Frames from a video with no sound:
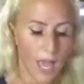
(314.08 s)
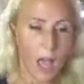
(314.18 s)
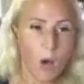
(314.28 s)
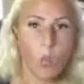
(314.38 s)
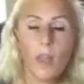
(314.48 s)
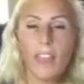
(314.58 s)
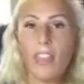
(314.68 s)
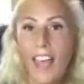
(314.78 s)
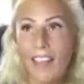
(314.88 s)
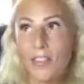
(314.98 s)
With
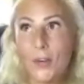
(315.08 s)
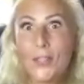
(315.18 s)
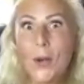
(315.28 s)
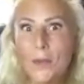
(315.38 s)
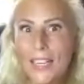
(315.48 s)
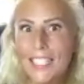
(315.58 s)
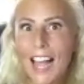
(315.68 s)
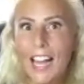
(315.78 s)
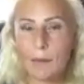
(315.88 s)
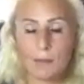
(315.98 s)
that, there's so many
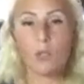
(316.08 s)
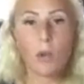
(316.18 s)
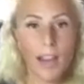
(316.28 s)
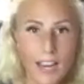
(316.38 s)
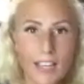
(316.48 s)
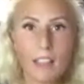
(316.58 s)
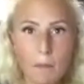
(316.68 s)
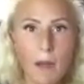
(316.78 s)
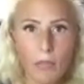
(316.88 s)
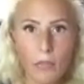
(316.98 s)
times, because we're ending the
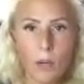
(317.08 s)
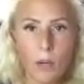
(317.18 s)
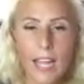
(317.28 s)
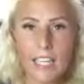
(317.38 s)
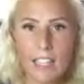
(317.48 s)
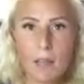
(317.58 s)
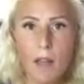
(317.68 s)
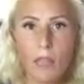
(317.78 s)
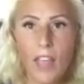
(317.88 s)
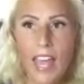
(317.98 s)
month, we're ending the
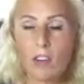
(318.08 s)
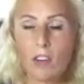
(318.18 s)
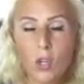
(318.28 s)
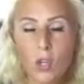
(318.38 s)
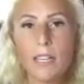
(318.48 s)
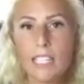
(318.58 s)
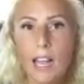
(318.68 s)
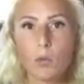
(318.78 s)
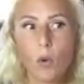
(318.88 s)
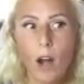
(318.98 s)
month, and there's so many
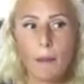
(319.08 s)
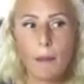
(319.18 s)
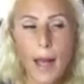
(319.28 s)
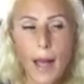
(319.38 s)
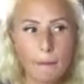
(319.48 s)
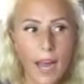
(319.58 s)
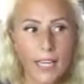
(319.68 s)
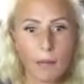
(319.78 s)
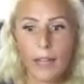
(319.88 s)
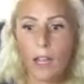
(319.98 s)
times where in my mind
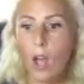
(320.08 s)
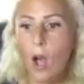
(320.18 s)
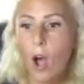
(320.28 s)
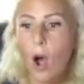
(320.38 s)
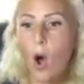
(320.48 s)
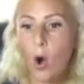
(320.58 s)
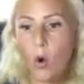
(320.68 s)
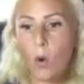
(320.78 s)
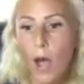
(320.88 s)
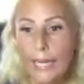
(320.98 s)
I'm like,
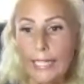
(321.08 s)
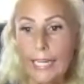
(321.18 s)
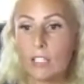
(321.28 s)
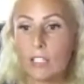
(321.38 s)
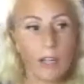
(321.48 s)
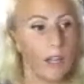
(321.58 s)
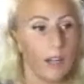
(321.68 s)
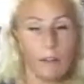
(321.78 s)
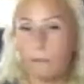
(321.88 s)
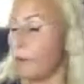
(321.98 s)
oh, I need to
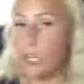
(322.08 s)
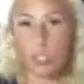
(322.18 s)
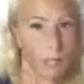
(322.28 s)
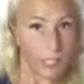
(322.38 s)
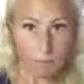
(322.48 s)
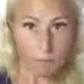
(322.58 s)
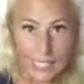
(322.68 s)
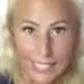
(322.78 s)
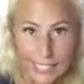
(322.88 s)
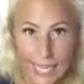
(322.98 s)
finish with my
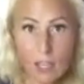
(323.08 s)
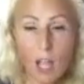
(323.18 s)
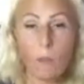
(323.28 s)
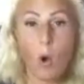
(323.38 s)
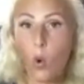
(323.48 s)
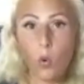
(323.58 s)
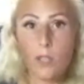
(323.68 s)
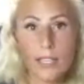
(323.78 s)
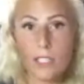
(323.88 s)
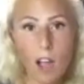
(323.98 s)
success club. Who was I
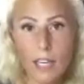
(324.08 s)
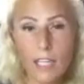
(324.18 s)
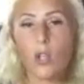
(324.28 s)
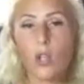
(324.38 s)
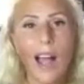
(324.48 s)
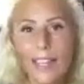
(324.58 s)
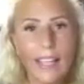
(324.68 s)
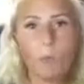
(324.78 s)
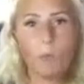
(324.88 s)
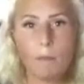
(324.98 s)
talking to? I can't
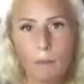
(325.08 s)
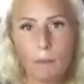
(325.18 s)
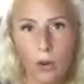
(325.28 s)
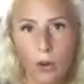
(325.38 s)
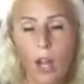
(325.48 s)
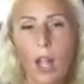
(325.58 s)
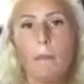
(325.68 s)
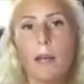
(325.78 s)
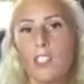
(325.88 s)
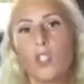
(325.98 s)
remember. But
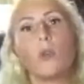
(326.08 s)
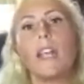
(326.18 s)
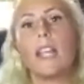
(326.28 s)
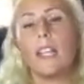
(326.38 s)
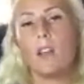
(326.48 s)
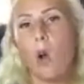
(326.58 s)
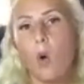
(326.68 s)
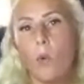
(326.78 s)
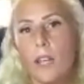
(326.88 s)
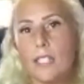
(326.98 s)
Streak is
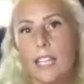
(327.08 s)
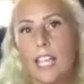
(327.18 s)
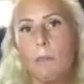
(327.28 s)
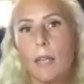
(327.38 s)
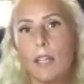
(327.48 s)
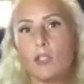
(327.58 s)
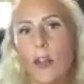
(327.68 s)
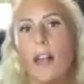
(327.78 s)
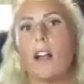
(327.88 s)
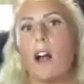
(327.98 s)
always keeping
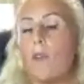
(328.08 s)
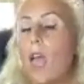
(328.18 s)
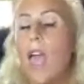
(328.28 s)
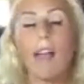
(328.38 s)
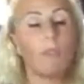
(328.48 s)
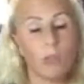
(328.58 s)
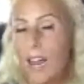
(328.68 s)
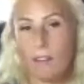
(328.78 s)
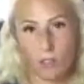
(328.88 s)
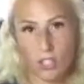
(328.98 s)
track of every
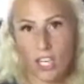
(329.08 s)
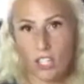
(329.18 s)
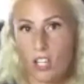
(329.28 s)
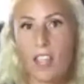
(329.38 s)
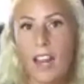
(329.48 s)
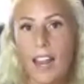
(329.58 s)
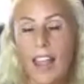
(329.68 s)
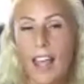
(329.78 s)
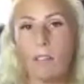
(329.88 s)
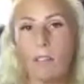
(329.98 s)
conversation that I
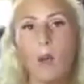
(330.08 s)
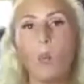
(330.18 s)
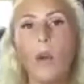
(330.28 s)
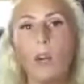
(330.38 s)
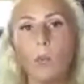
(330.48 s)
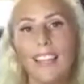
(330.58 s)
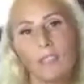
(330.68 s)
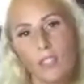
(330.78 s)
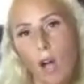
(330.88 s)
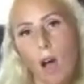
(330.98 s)
have and where we
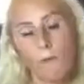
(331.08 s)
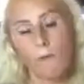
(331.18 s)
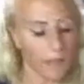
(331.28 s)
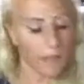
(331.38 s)
left off in the